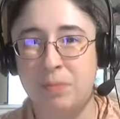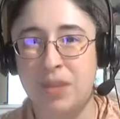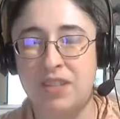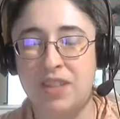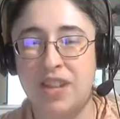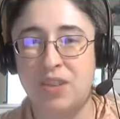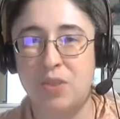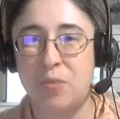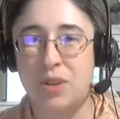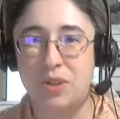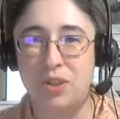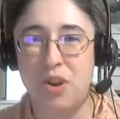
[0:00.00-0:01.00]
because I
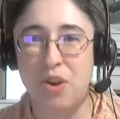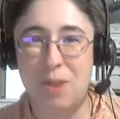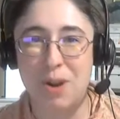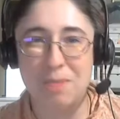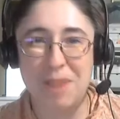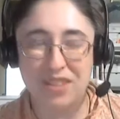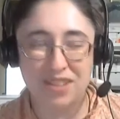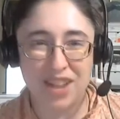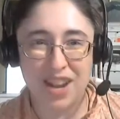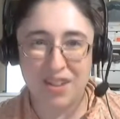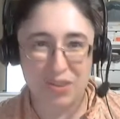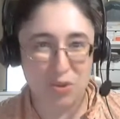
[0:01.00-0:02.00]
don't want to go mermaid
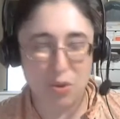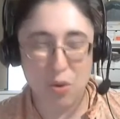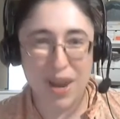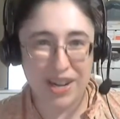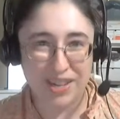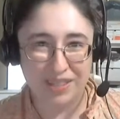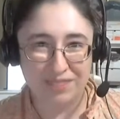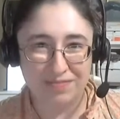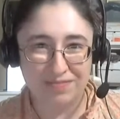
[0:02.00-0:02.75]
style into a wedding.